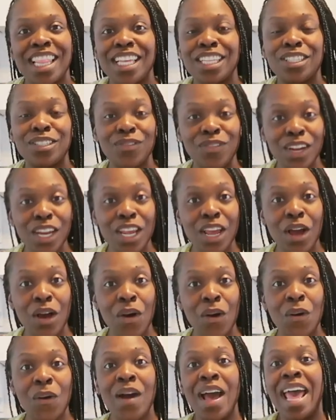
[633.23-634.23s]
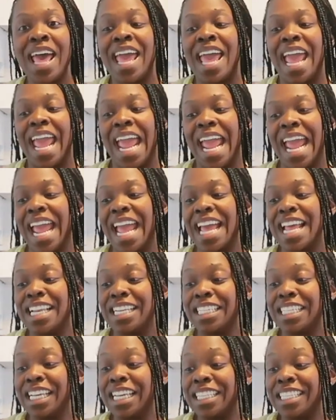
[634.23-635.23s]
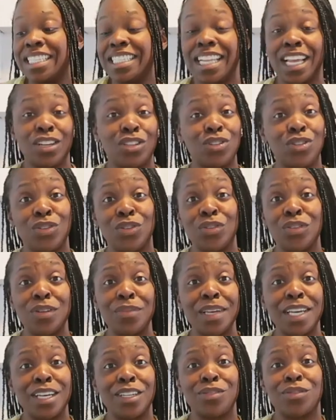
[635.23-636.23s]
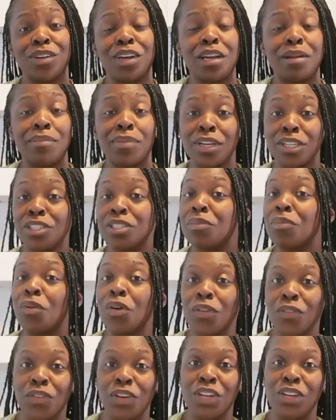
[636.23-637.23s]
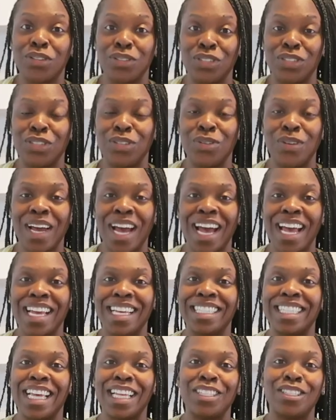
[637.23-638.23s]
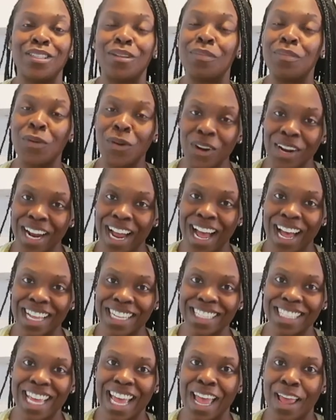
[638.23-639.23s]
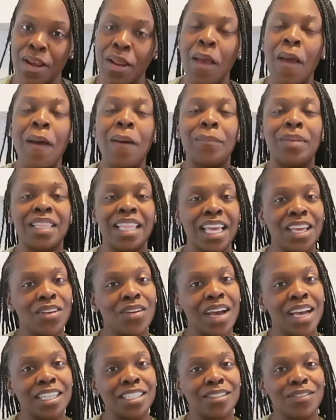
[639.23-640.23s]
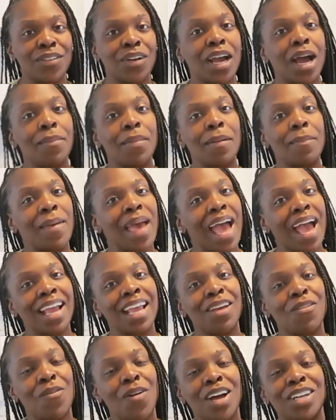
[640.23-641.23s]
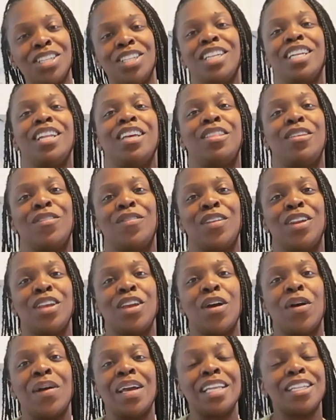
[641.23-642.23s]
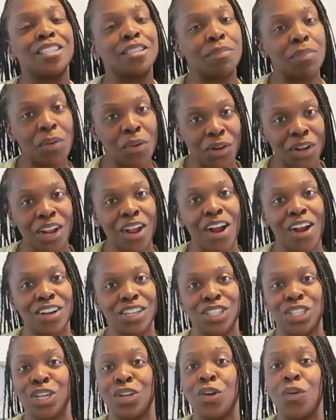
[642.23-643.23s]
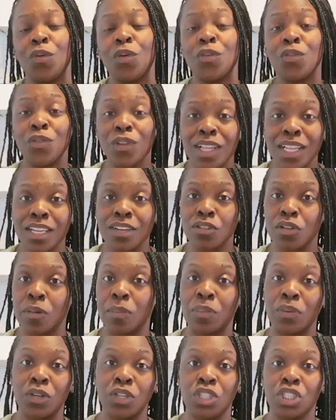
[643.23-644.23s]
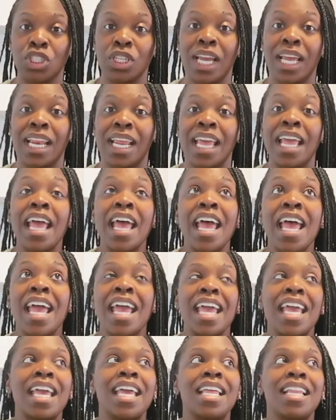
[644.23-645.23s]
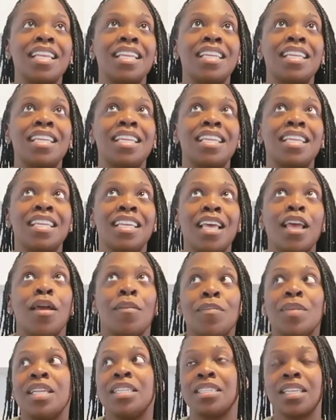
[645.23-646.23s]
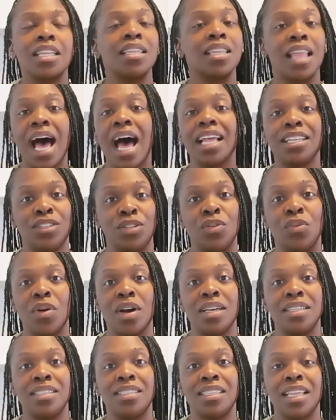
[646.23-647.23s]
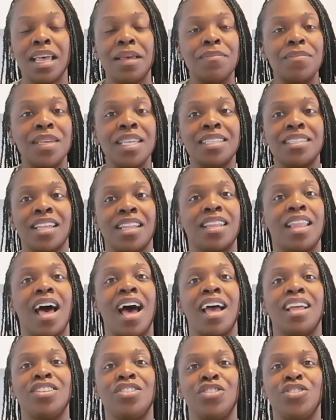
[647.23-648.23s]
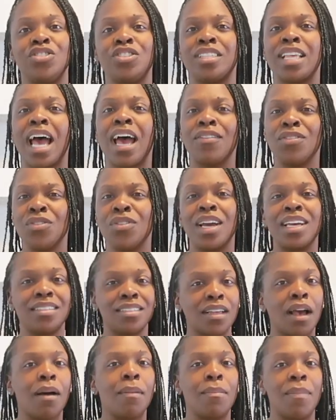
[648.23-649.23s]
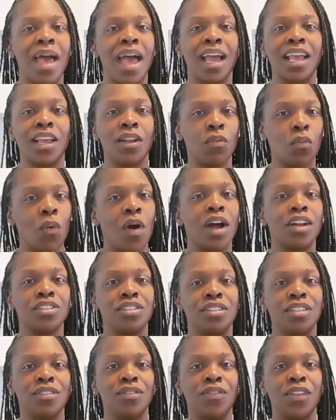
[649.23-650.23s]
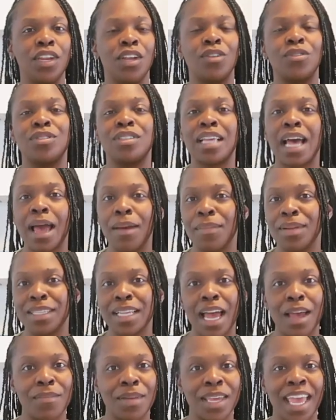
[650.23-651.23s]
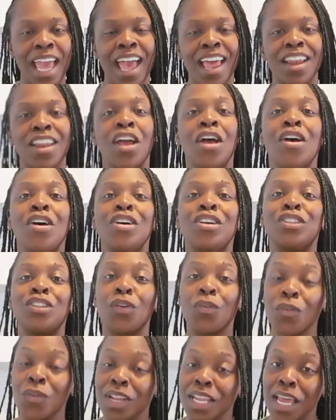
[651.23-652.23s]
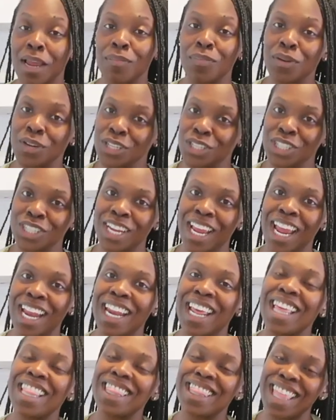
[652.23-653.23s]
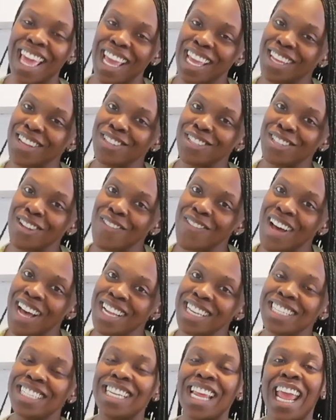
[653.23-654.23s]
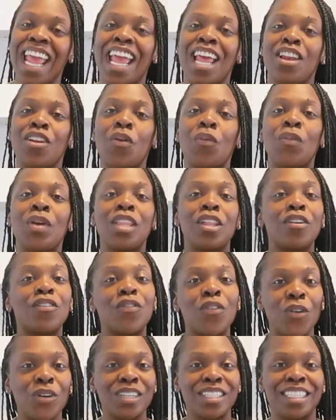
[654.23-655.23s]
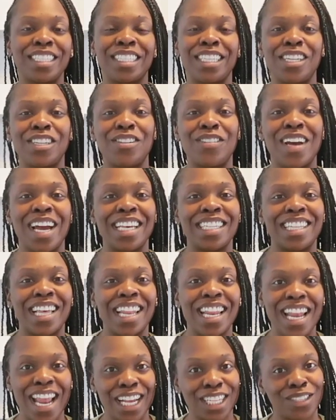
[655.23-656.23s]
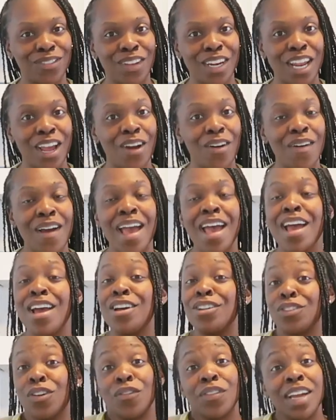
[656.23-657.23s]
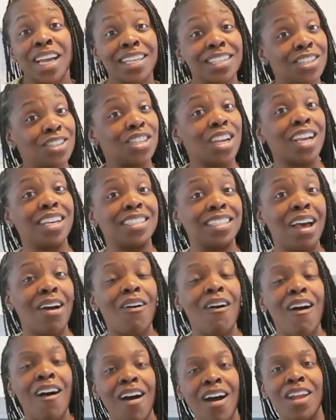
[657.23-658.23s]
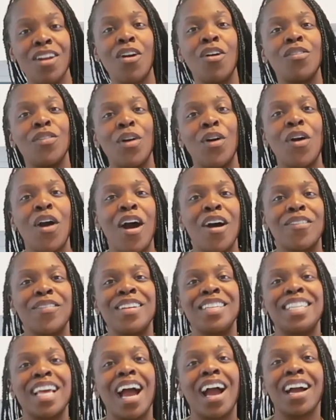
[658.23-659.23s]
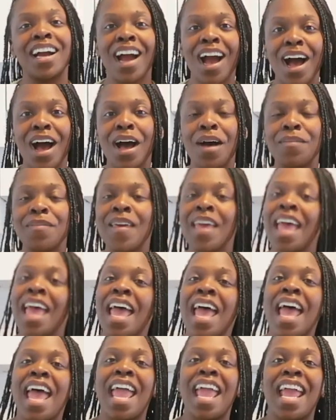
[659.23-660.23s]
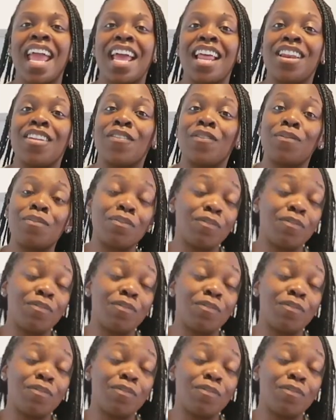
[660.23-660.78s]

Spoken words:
in this video, and stay tuned because we're going to bring some more videos to you guys and some more content. But thank you guys for coming back and watching another video and supporting our channel. We really do appreciate it. It means a lot to us. It means a lot to just have you guys come back and watch these videos time and time again. So we really appreciate it. Thank you so much, and we look forward to seeing you guys on the next video. Don't forget to check us out on ovellecoffee.com, and